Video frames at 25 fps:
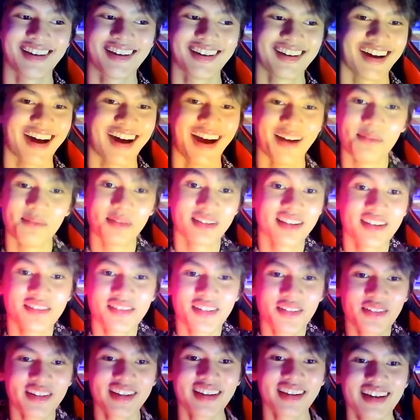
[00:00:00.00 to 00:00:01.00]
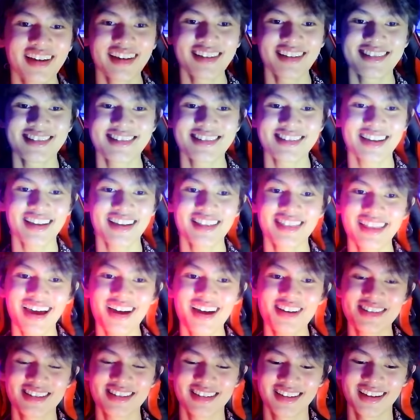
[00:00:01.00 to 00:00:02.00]
I believe that we can hit
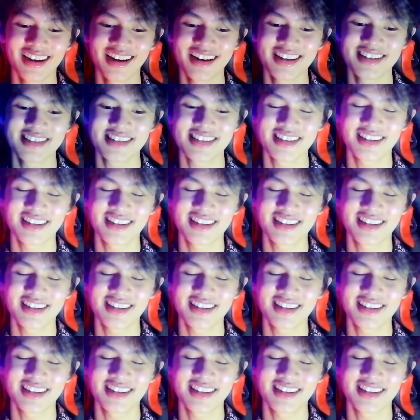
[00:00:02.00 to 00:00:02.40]
10,000, guys.